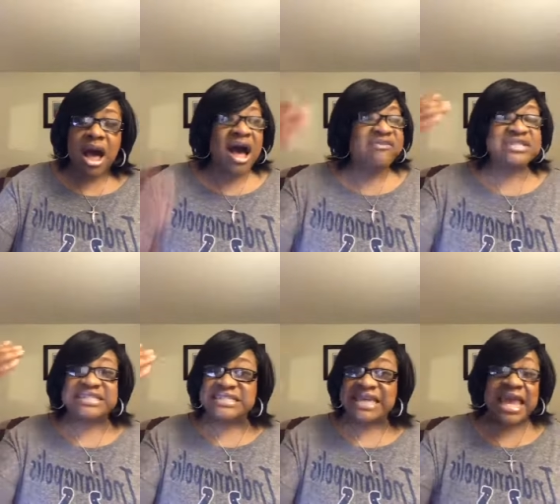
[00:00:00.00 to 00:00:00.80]
of
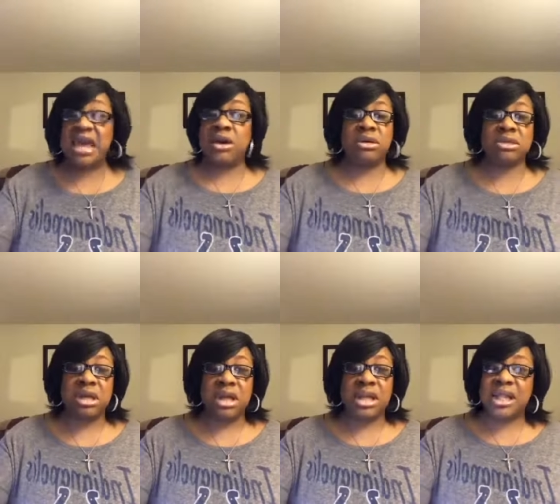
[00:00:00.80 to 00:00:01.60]

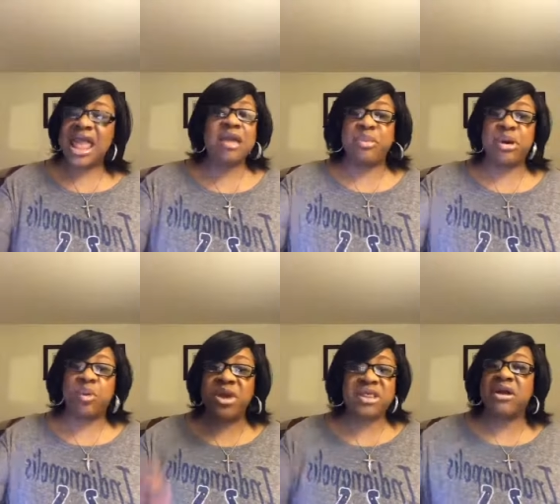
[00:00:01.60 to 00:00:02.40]
skilled labor
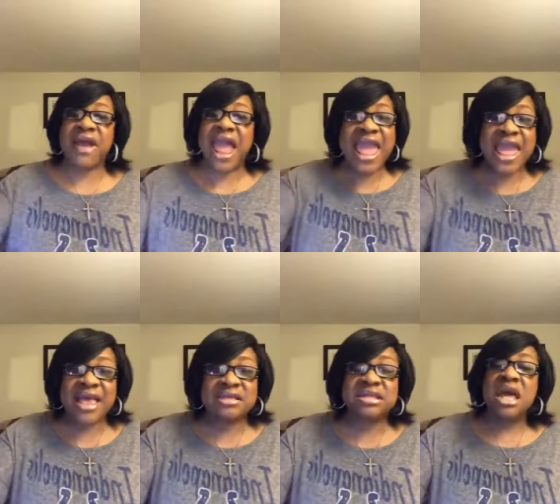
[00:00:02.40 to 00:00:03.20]
with her
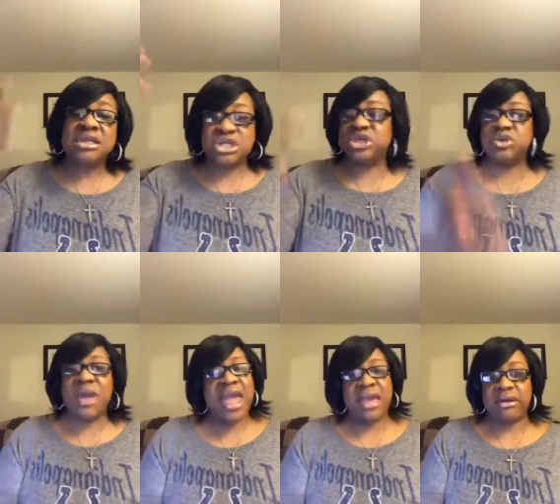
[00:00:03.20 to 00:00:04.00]
hands to do
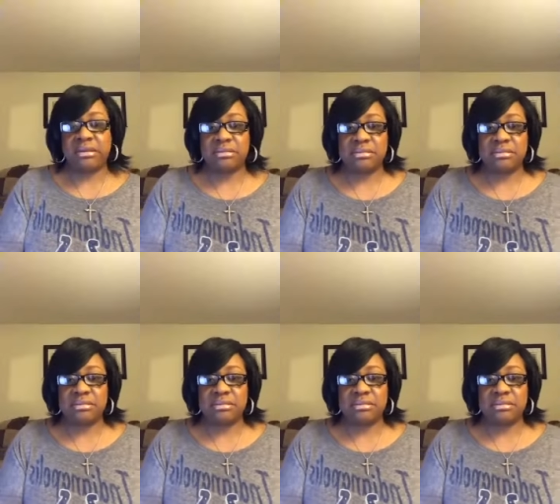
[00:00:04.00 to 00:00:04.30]
hair.